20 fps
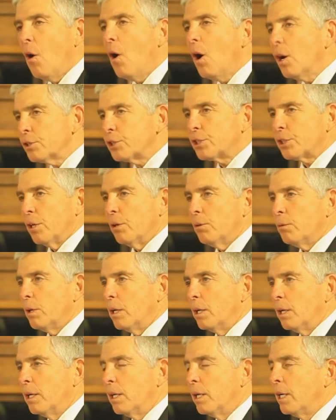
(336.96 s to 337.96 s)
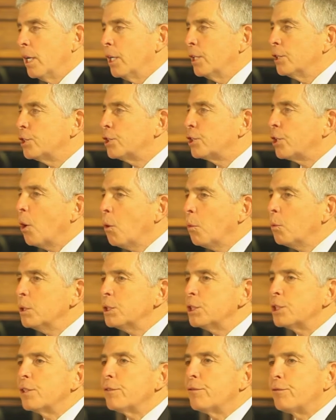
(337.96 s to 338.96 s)
Also, so
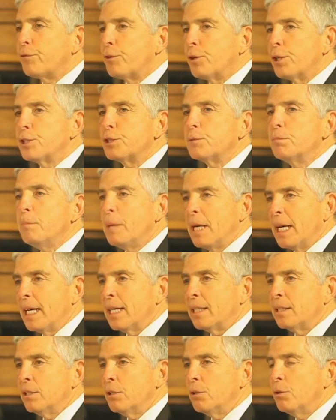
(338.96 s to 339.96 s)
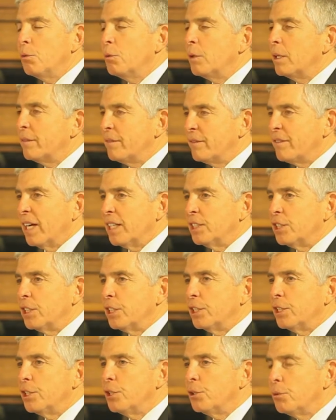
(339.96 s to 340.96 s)
was the first man who
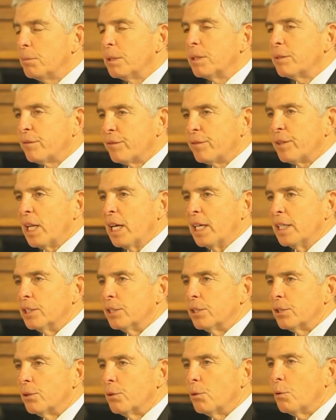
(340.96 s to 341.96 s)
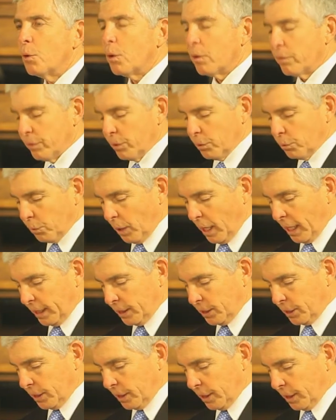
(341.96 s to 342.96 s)
invented human flight, Orville
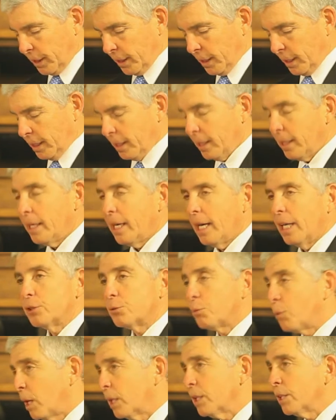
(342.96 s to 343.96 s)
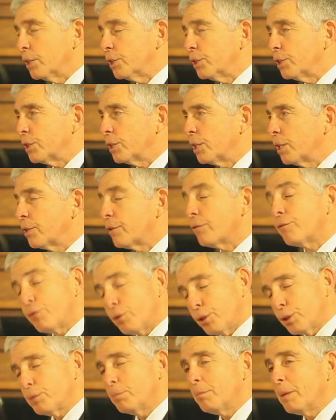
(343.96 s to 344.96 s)
Wright, as well as the
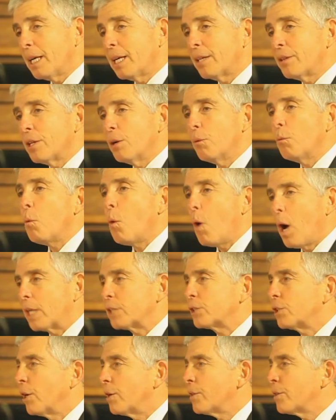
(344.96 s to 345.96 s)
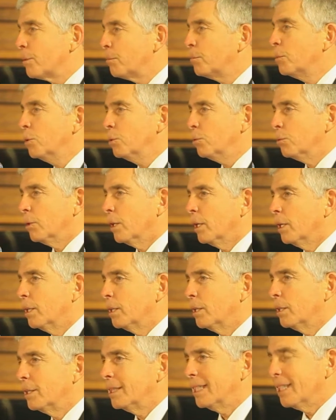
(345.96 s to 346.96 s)
first man that walked on the moon,
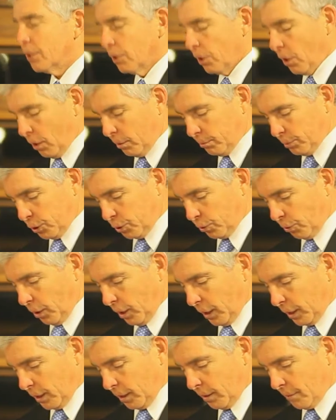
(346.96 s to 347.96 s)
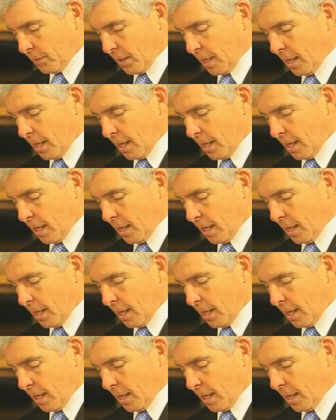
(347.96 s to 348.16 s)
Neil Armstrong.